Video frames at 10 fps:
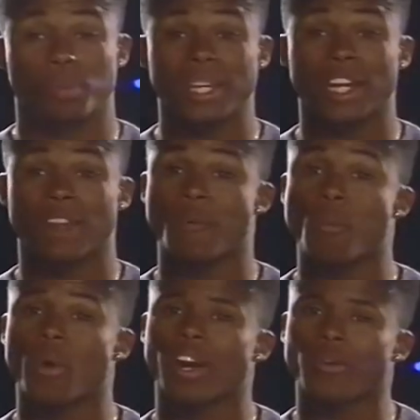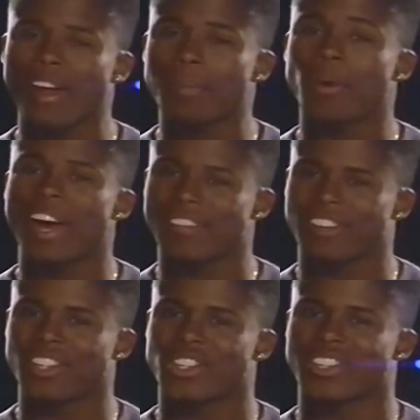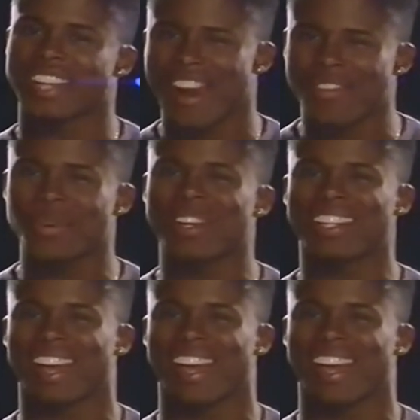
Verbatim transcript: and the rest is history. They pulled footage from